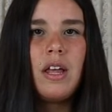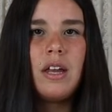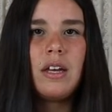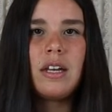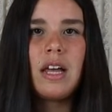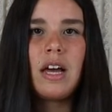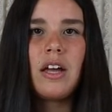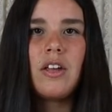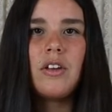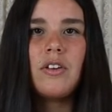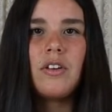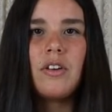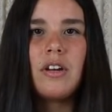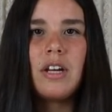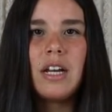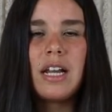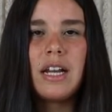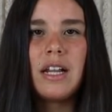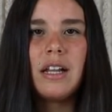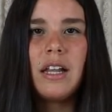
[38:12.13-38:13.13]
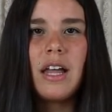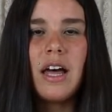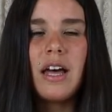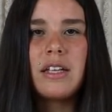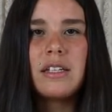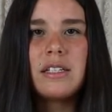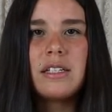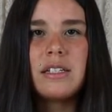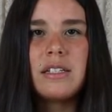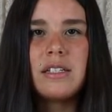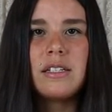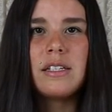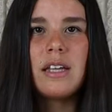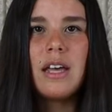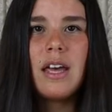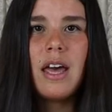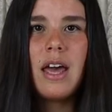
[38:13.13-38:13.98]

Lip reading: now you don't need glasses.